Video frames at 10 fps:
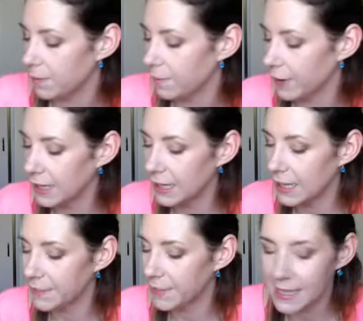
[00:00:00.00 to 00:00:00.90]
filling
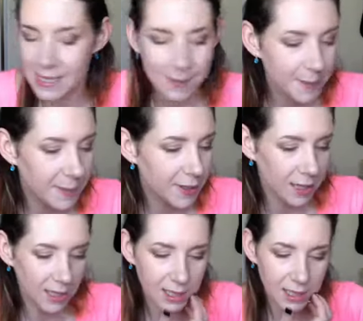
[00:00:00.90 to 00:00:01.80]
up this
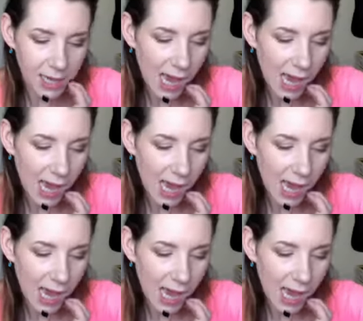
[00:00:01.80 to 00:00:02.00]
book.